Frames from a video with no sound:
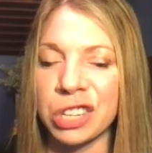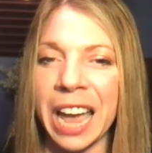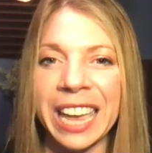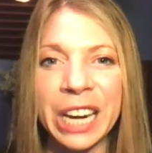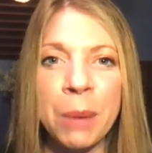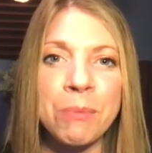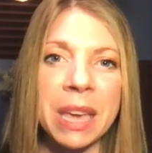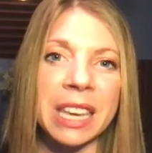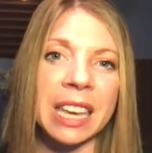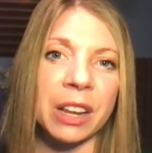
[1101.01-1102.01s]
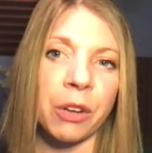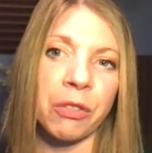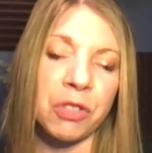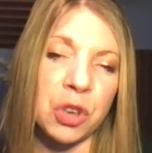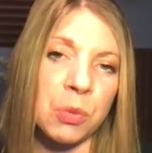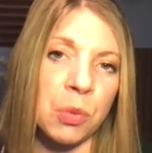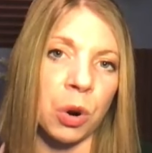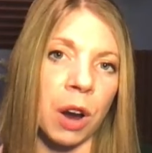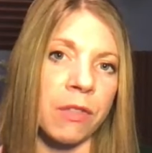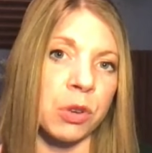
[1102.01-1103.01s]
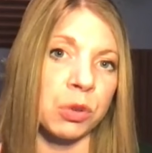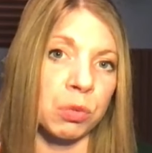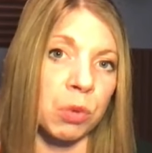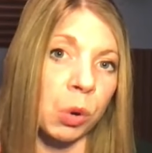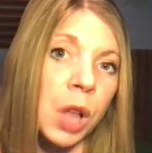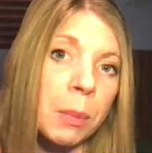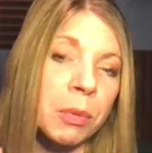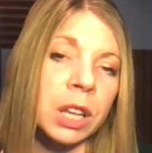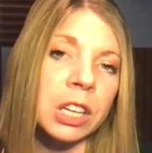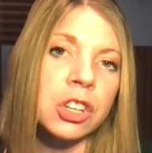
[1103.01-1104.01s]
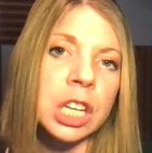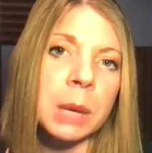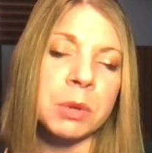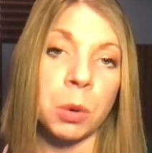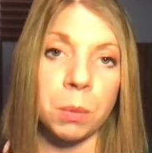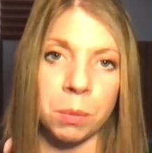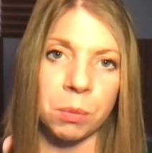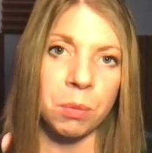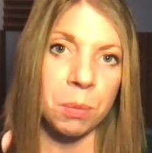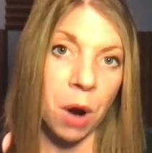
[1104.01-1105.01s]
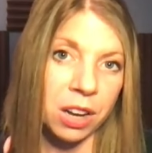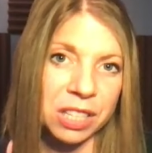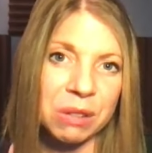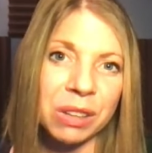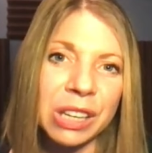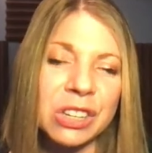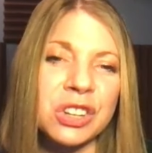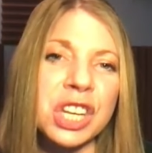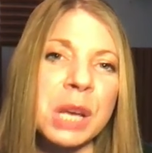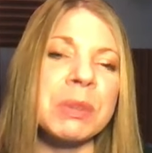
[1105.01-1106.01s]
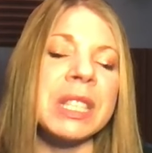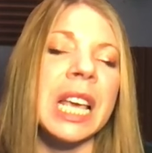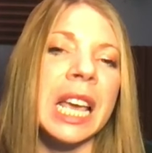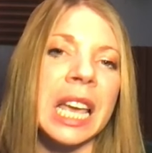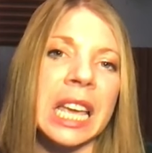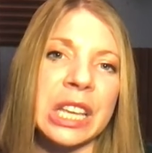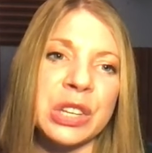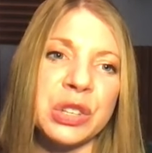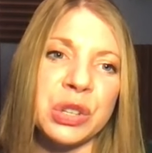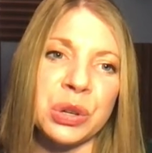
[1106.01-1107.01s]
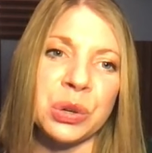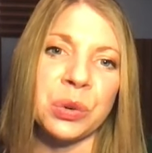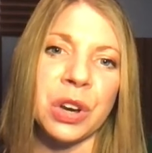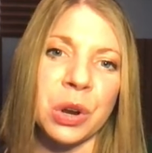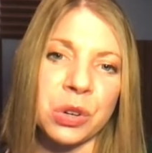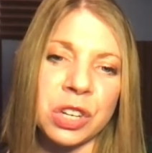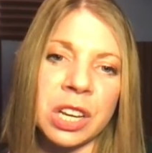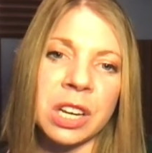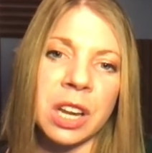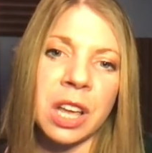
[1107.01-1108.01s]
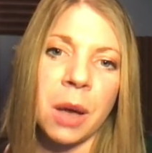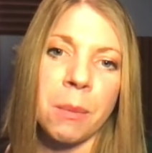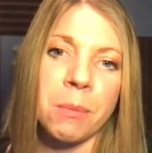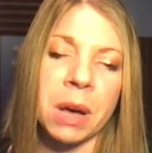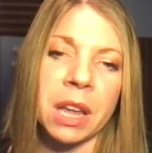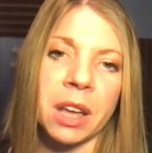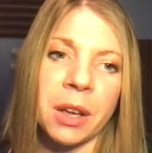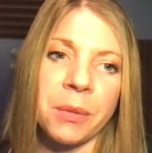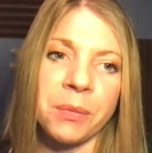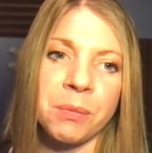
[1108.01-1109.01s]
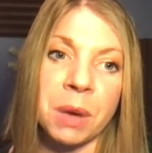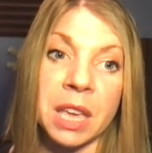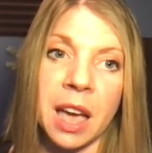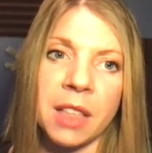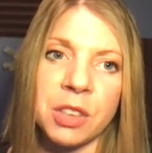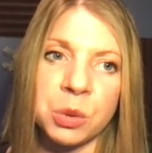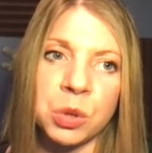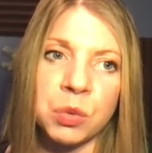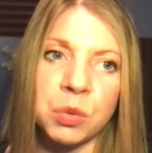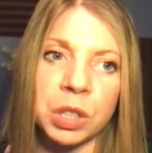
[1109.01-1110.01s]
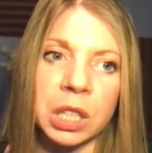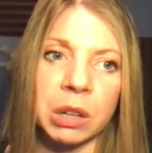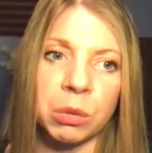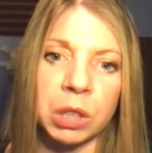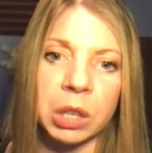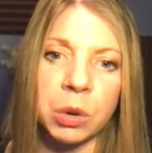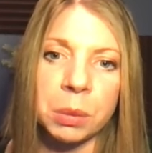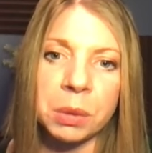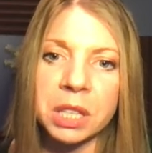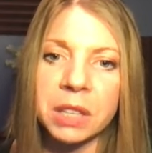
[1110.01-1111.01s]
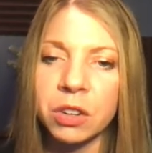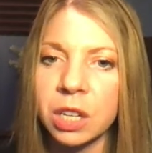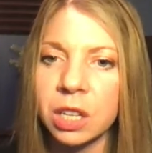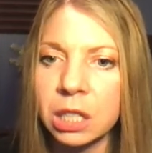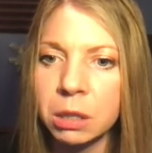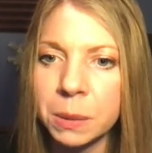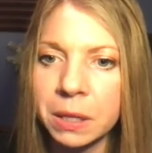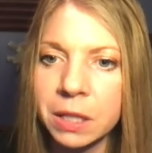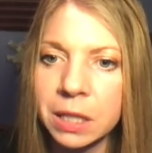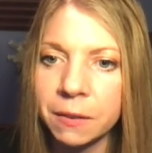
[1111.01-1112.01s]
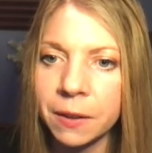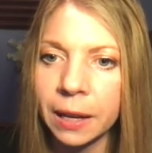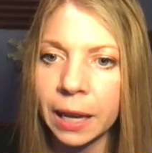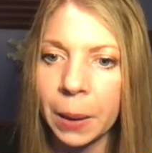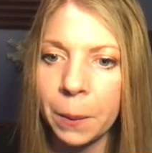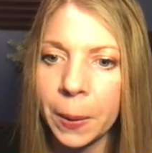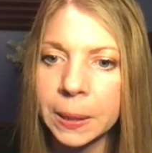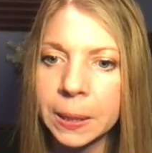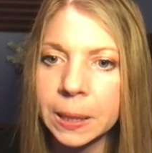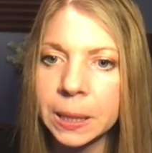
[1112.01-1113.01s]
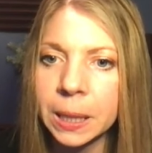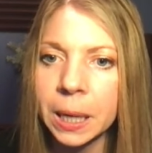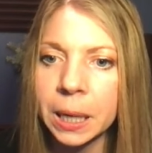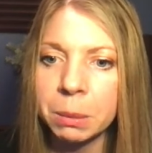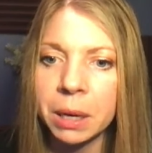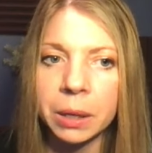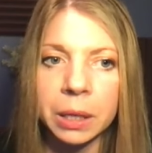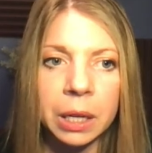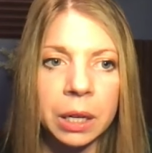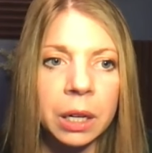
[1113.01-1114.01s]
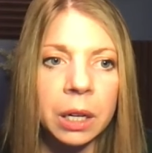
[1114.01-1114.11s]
I ended up baking in a few more of those roll-up relationships or proxy relationships into Notion. But yeah, this was really, really cool. Let's see if there's anything specific I want to talk about here.